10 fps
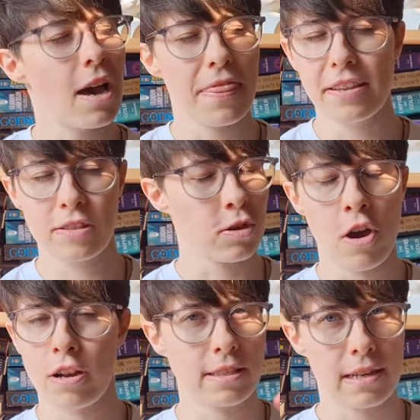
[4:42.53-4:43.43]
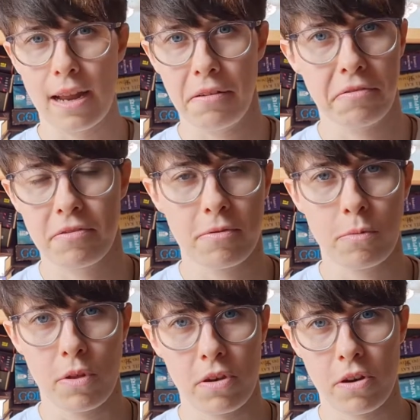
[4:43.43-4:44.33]
this girl is in love
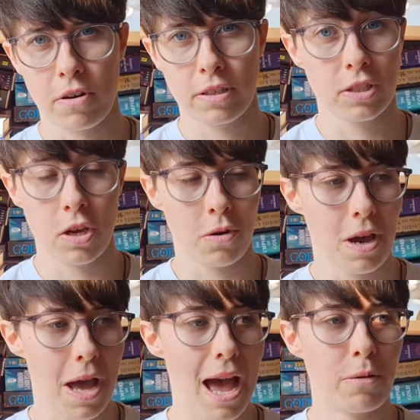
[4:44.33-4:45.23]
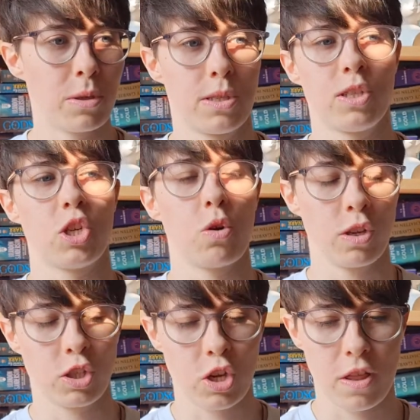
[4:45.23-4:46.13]
with her, so I was
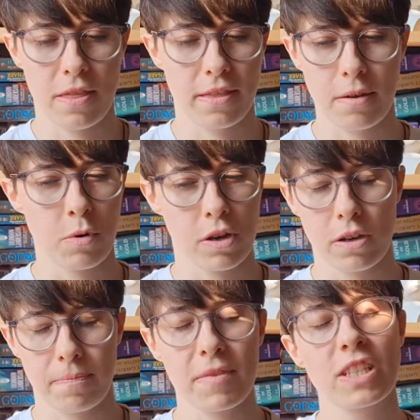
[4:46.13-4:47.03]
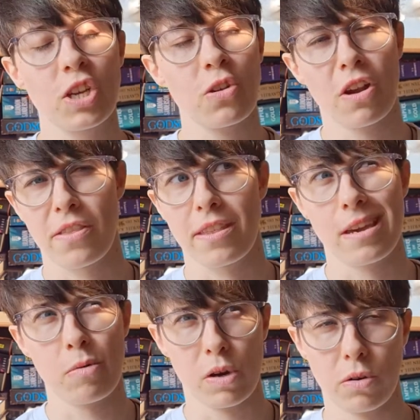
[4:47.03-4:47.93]
totally certain that they were, so not that
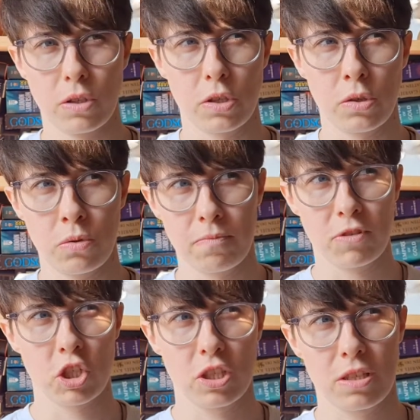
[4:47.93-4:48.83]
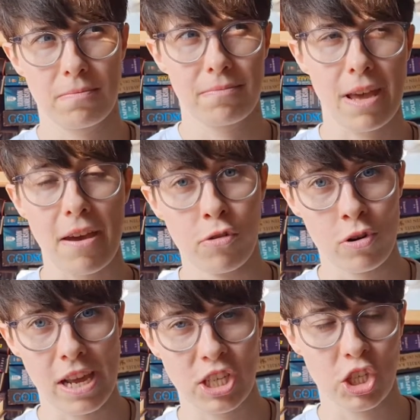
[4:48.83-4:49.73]
they were going to just have a
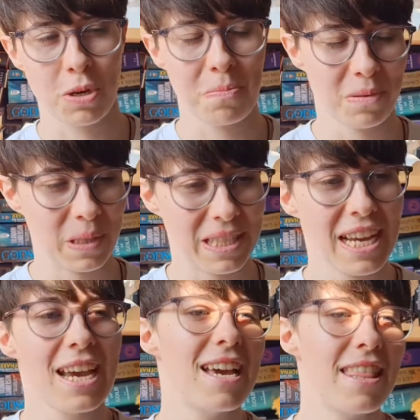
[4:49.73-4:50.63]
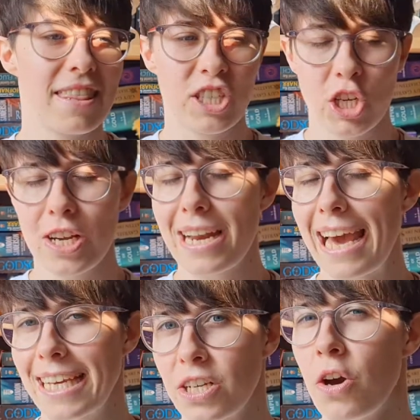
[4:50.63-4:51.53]
relationship, but that she
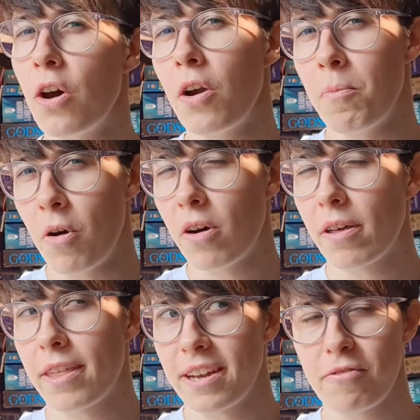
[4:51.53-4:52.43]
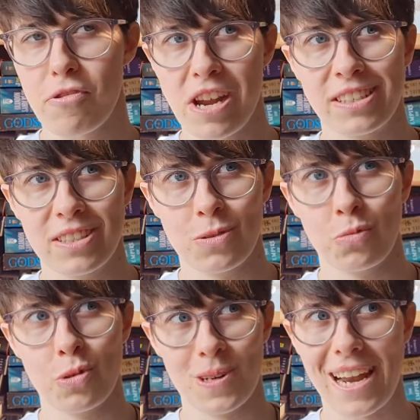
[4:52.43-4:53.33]
liked her more than friends
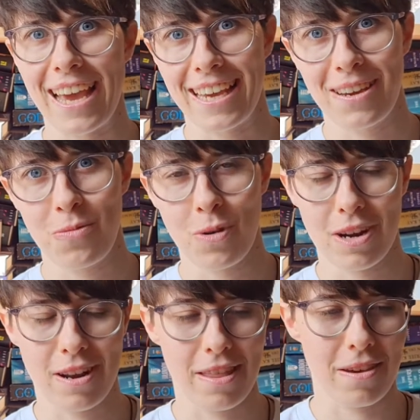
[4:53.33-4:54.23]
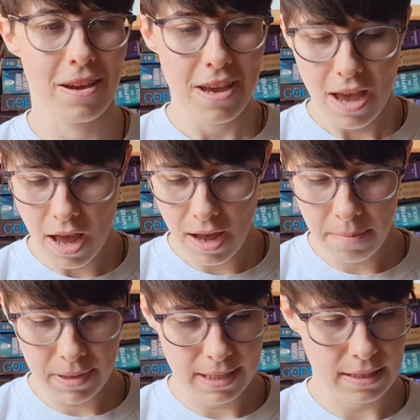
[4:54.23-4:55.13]
would like one another.
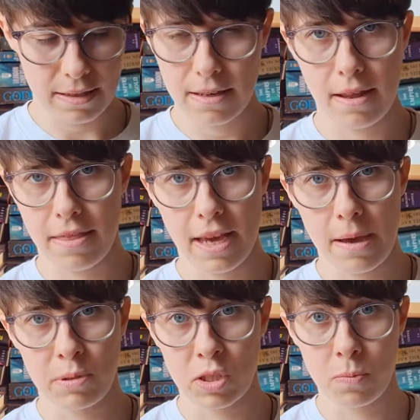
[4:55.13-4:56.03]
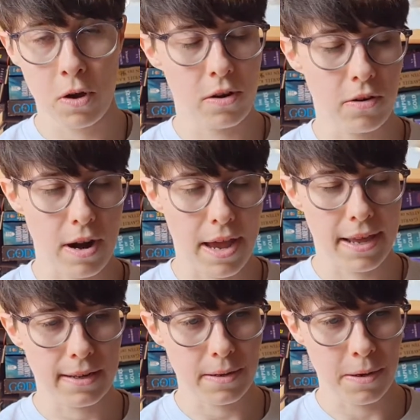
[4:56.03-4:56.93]
But nothing happened, spoiler,
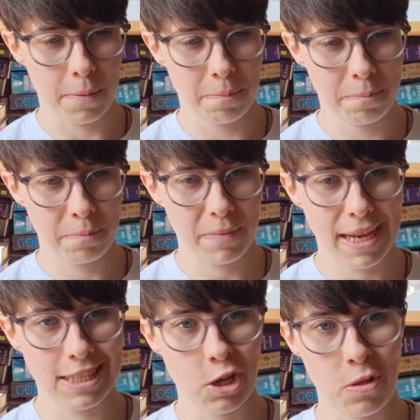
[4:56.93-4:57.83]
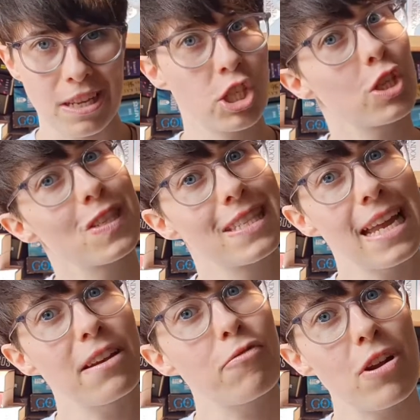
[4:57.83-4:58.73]
and so they just
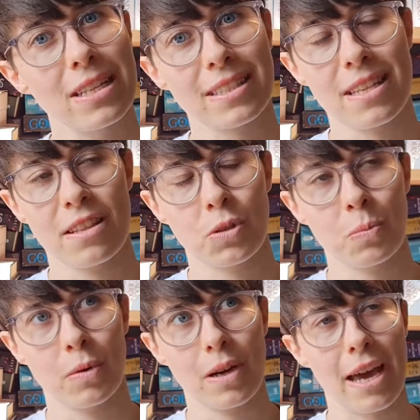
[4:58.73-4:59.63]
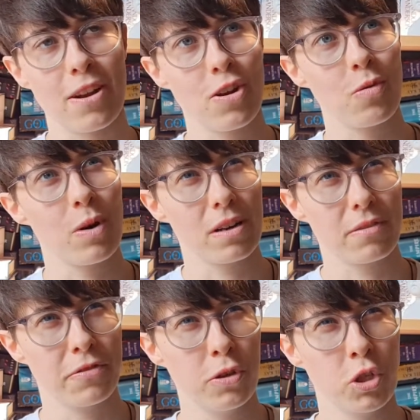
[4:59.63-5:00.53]
stayed friends in this book. I don't know what
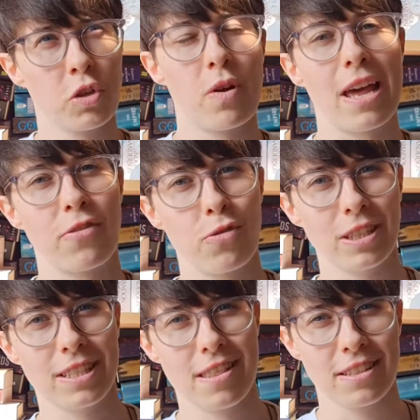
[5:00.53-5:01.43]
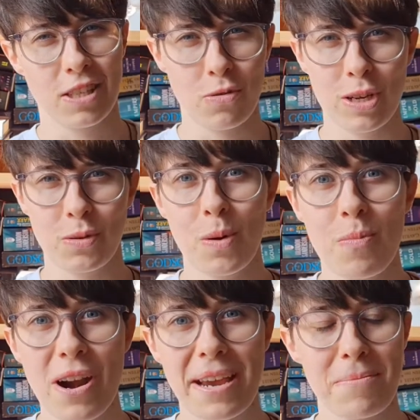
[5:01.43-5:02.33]
future entries in the series will
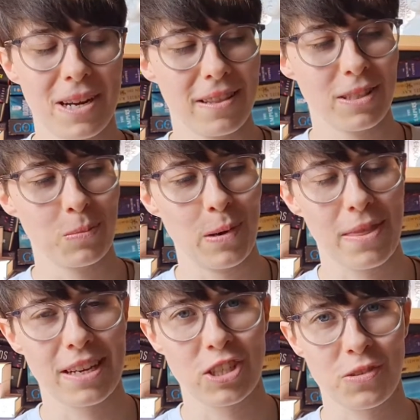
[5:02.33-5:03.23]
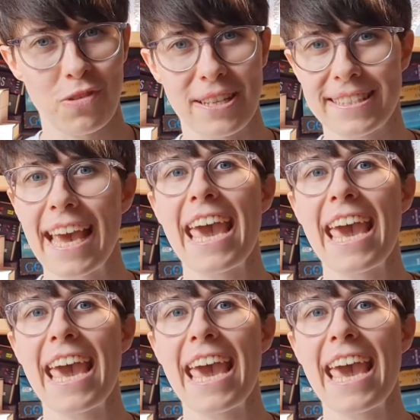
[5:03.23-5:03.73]
bring, but in this book they're just friends.